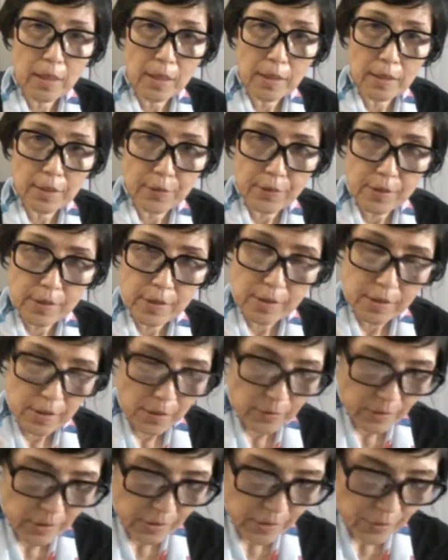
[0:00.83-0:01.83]
Hello, this is
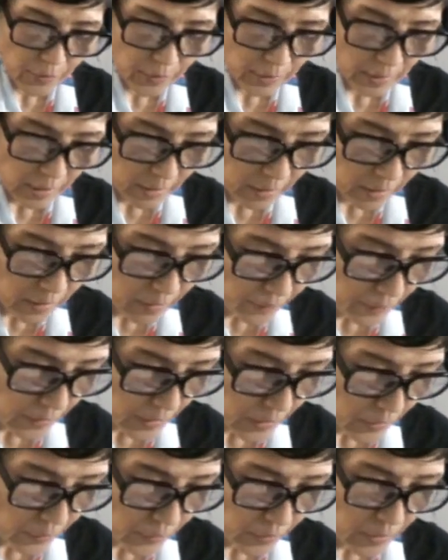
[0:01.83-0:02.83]
Dr. Do again. This
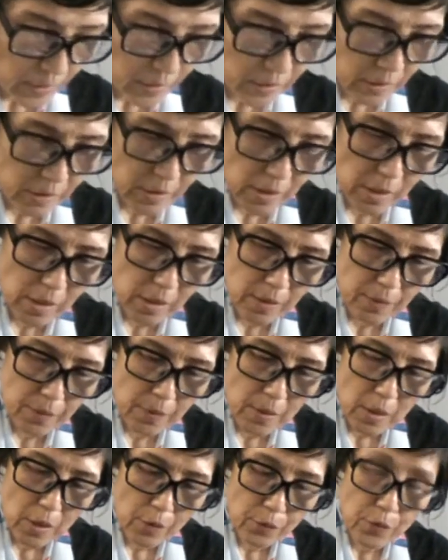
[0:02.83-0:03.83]
video is
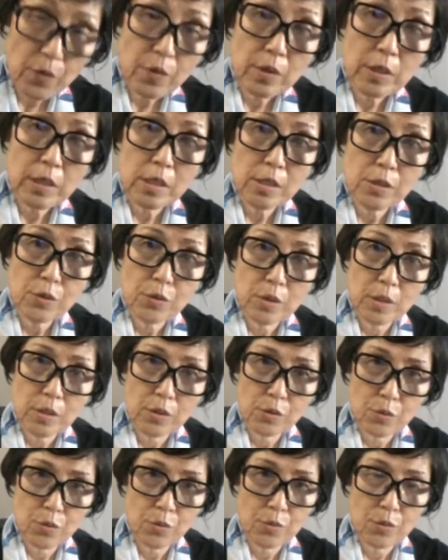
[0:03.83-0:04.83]
Vivian
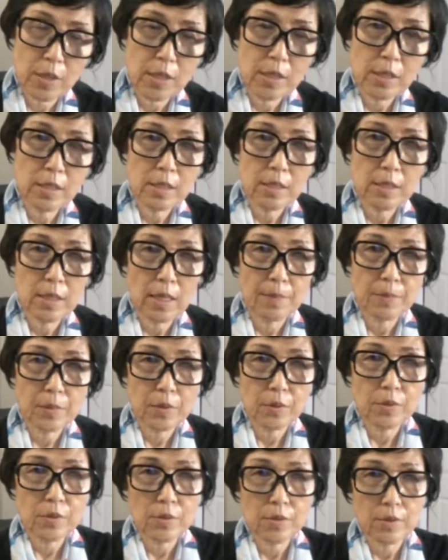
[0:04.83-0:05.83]
History's reading. I'm
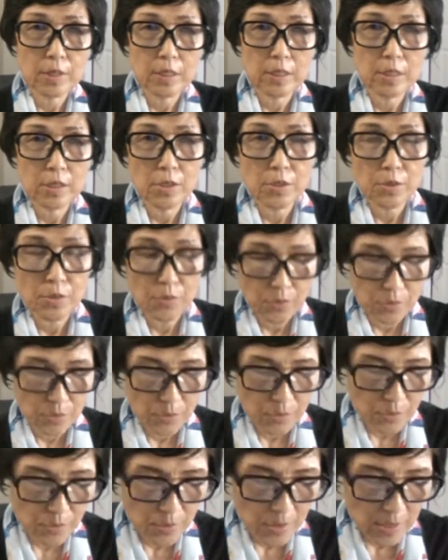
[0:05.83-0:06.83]
going to continue to
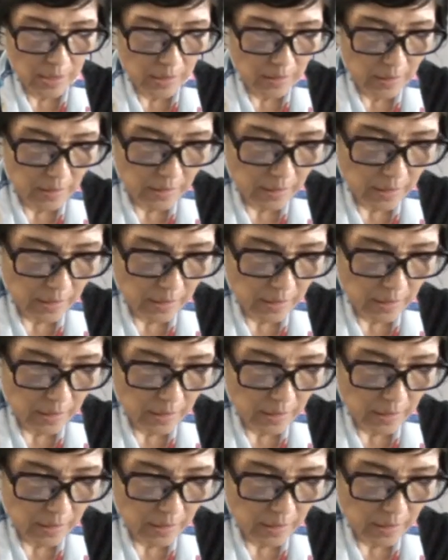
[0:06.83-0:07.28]
read.